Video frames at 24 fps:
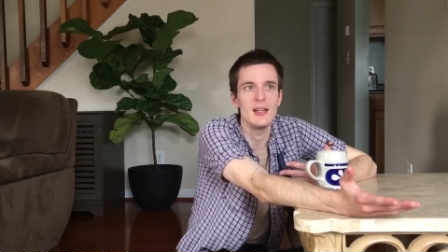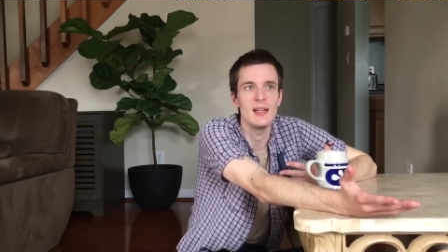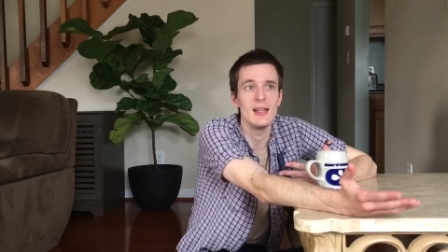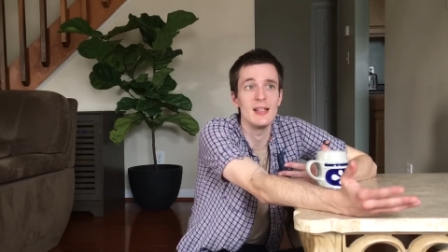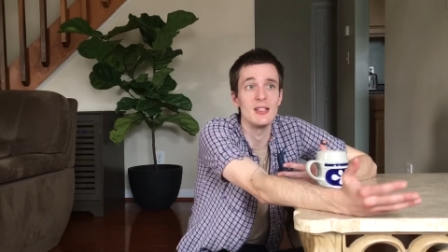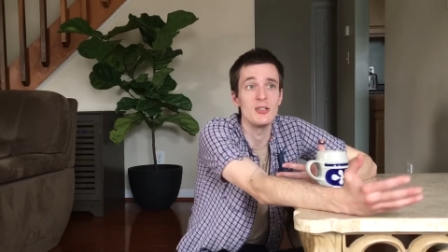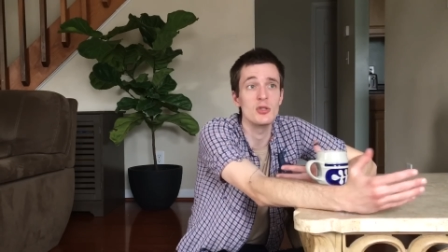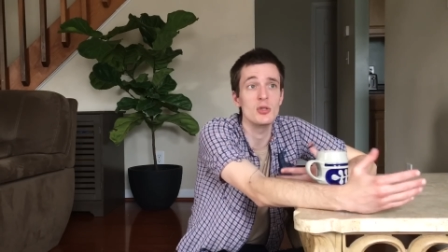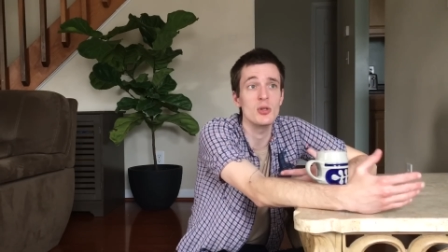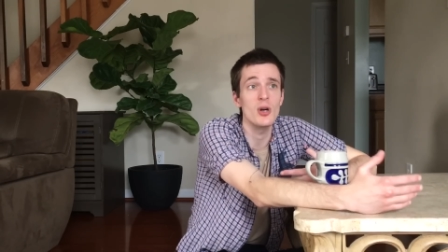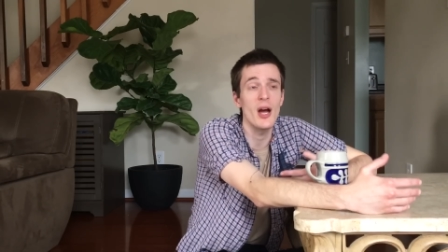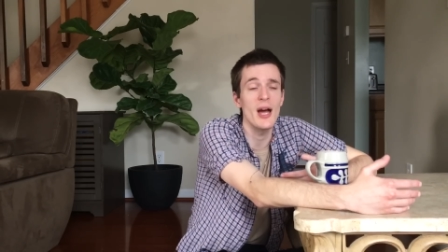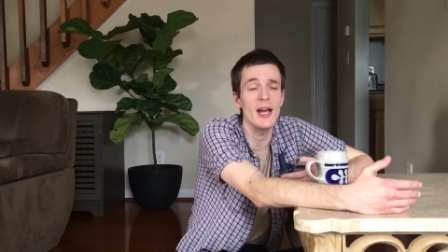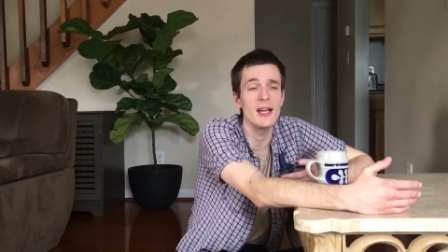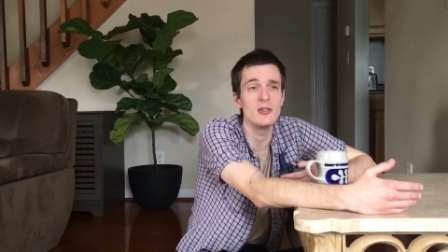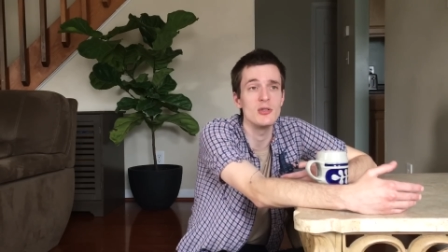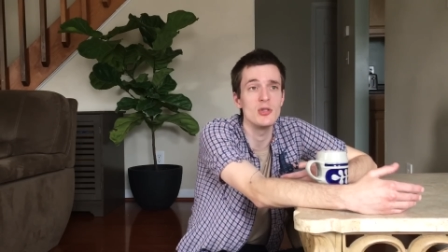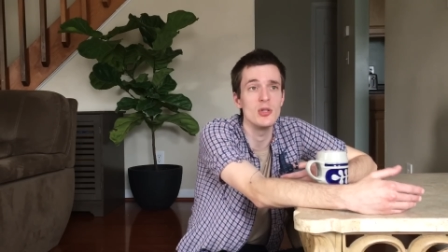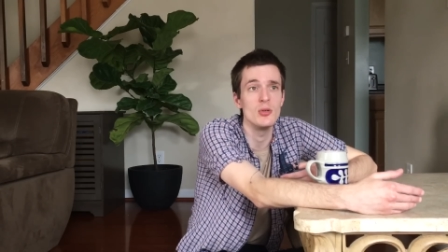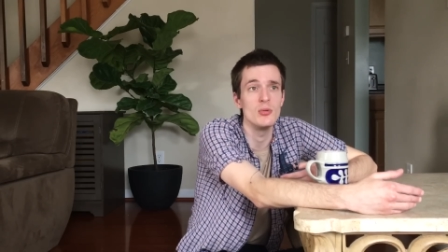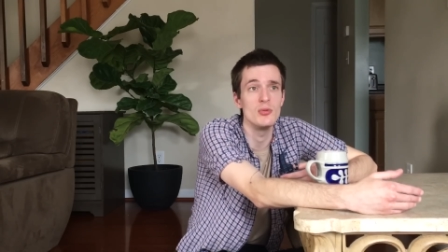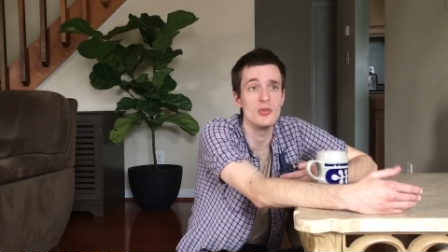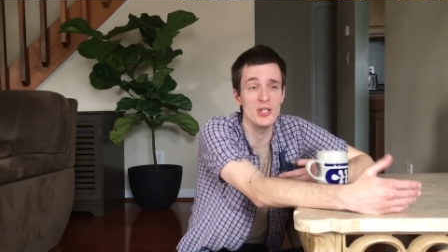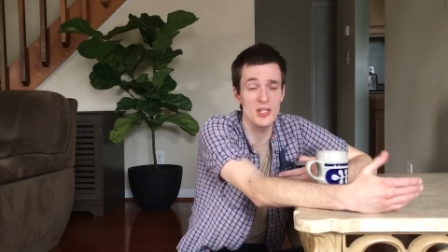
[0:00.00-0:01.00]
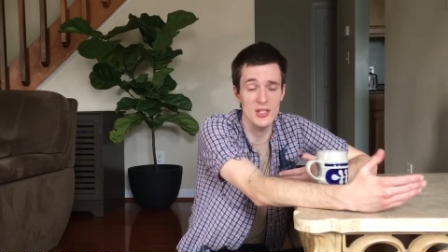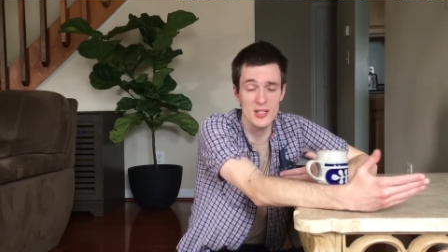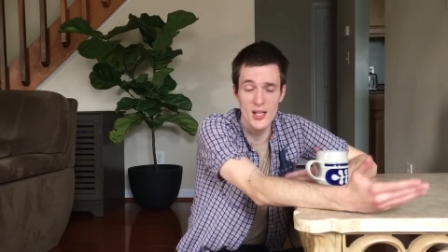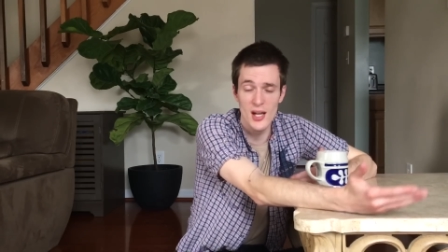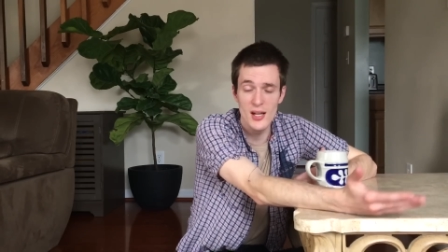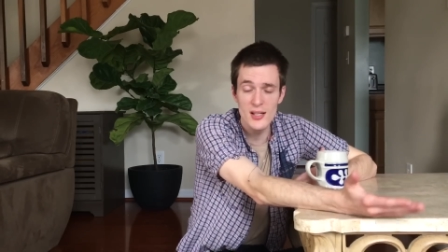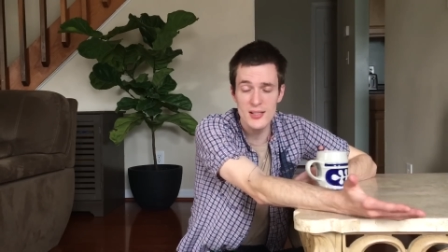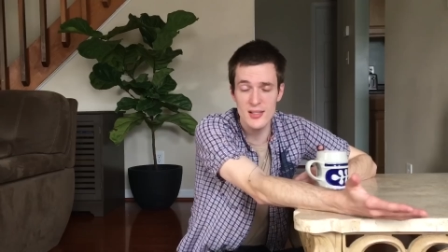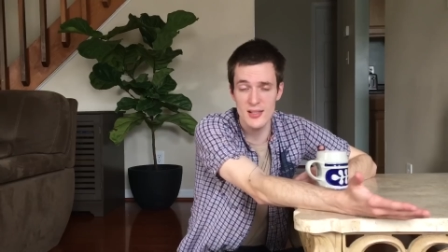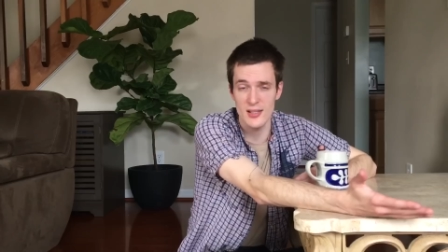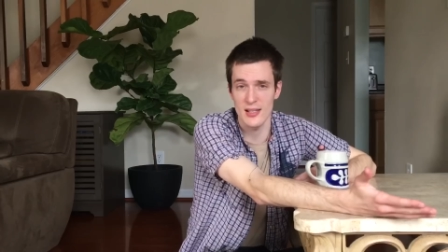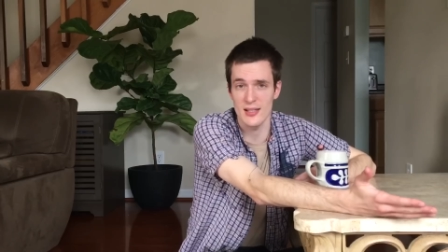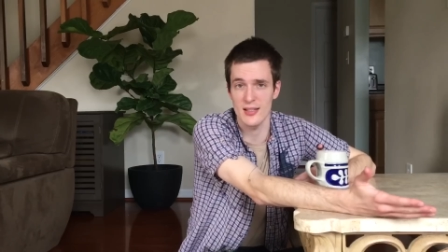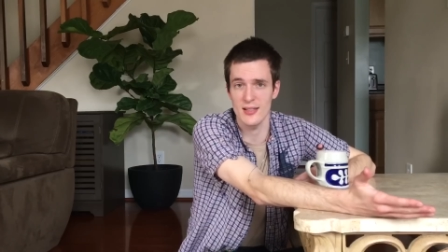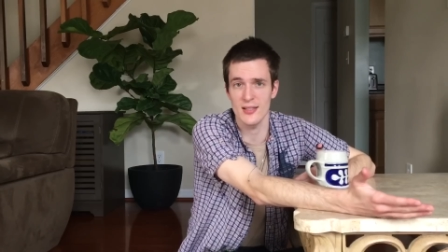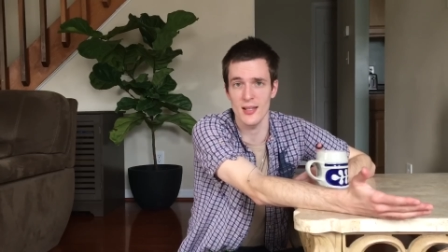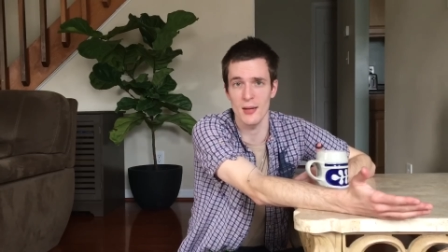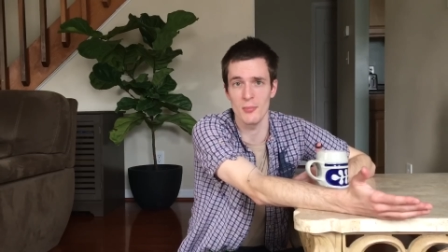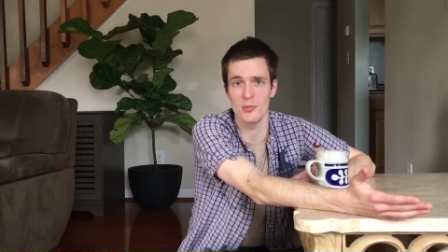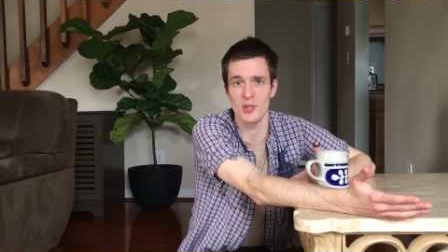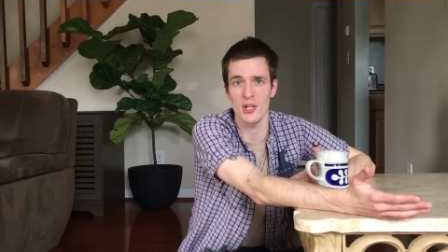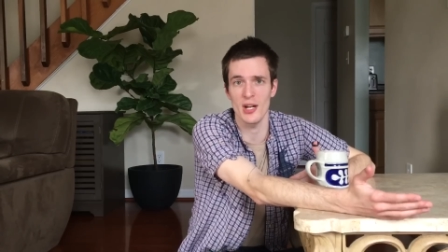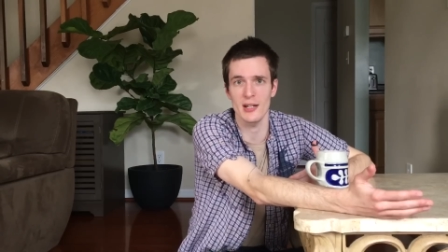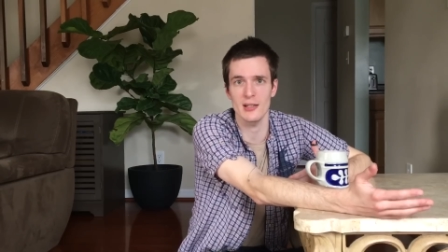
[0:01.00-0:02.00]
is trying to discuss this
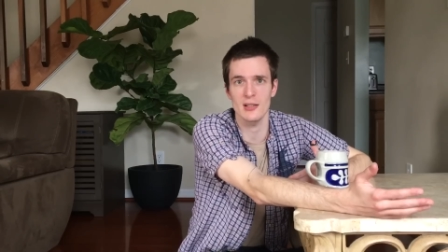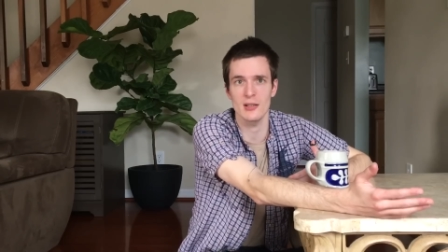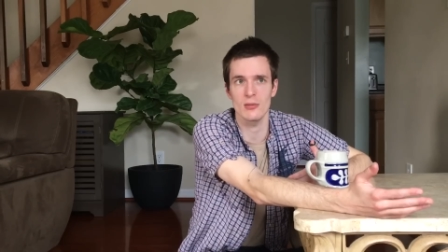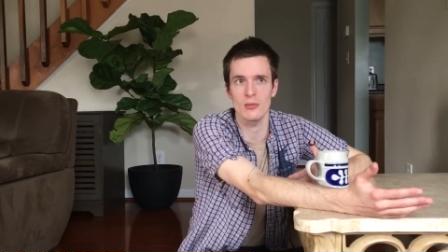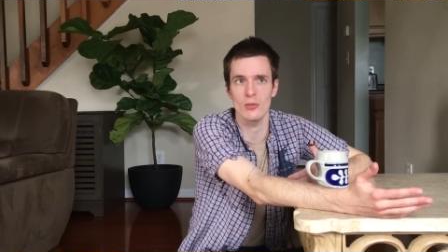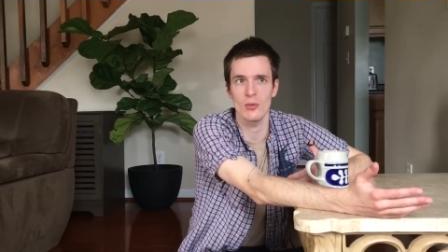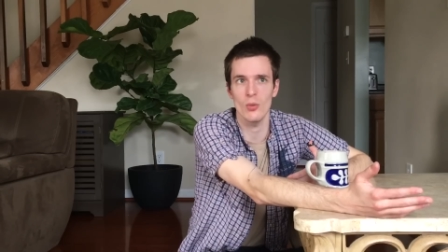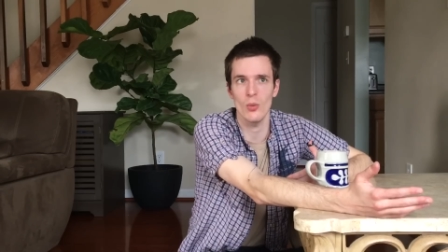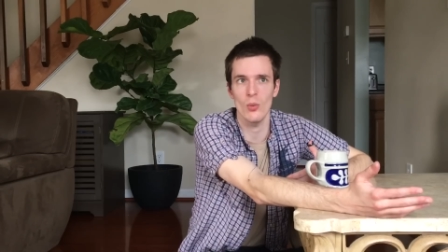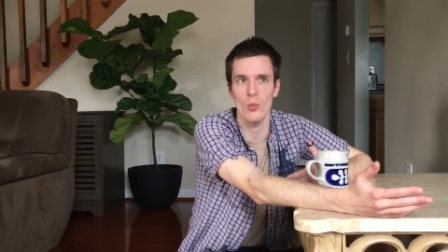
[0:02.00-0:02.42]
subject,